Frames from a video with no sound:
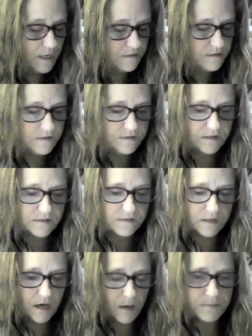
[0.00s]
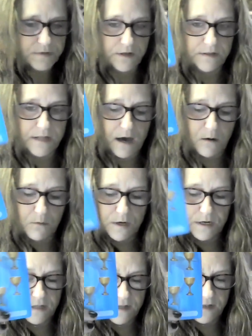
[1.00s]
we get the six of cups on that
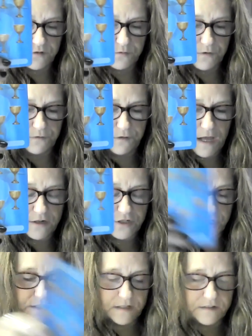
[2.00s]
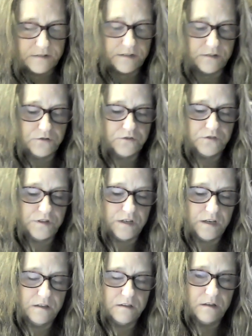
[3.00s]
one and that's reflection and that's
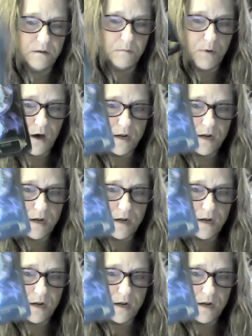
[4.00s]
interesting the